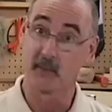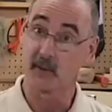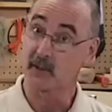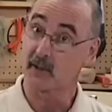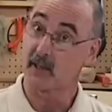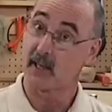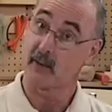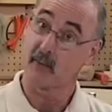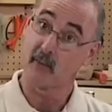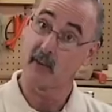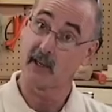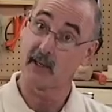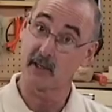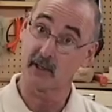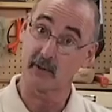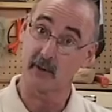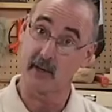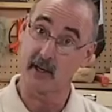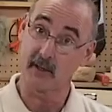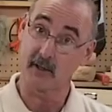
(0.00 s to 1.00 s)
so that
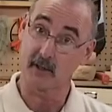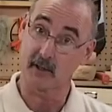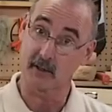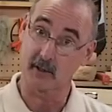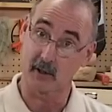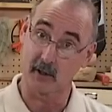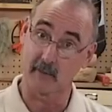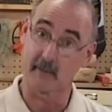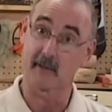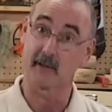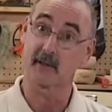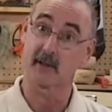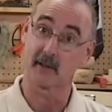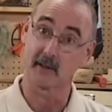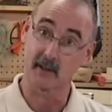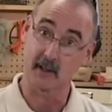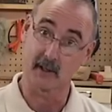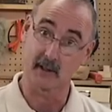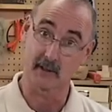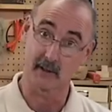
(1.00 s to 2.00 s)
registration surface
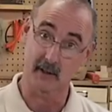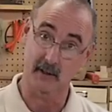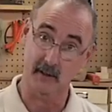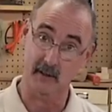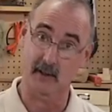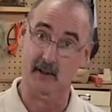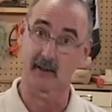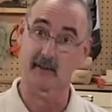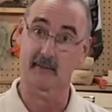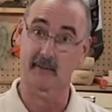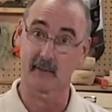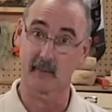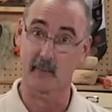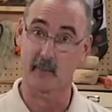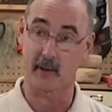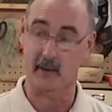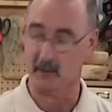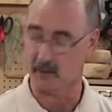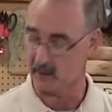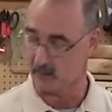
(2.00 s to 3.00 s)
is consistent from
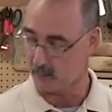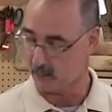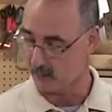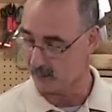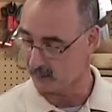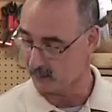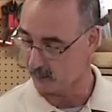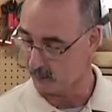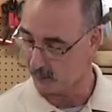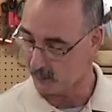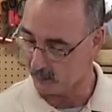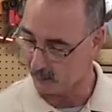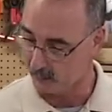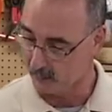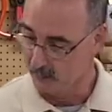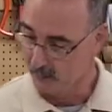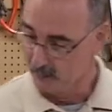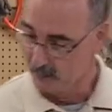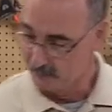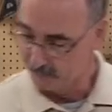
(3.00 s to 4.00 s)
part to part to part.
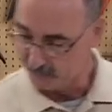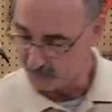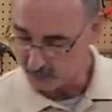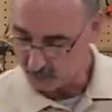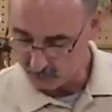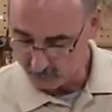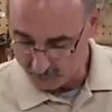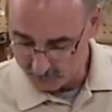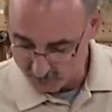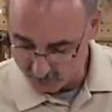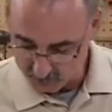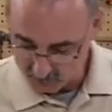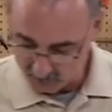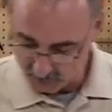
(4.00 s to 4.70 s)
So in this